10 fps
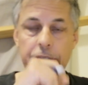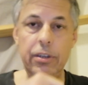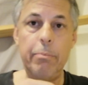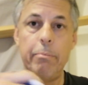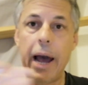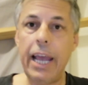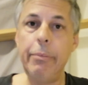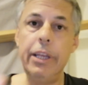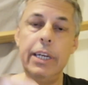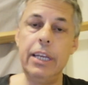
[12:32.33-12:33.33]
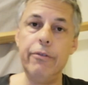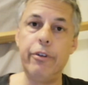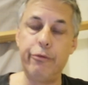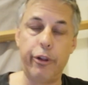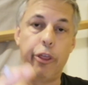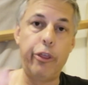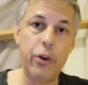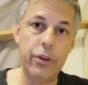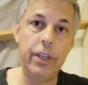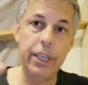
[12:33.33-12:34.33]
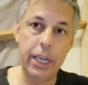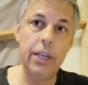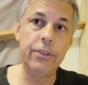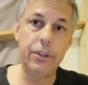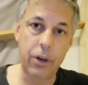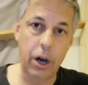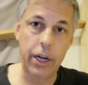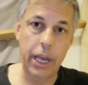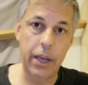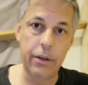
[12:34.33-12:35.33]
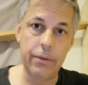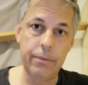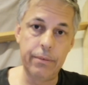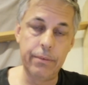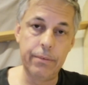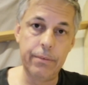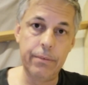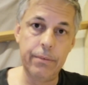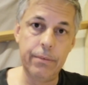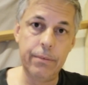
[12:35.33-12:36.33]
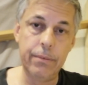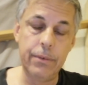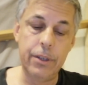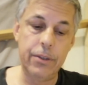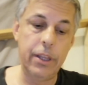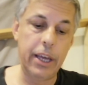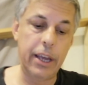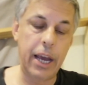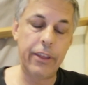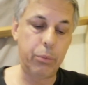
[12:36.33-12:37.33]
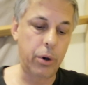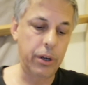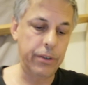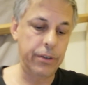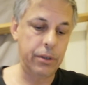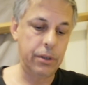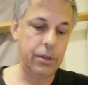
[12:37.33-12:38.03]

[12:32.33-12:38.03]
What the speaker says: to maybe live for 30 years in Thailand. See how that works?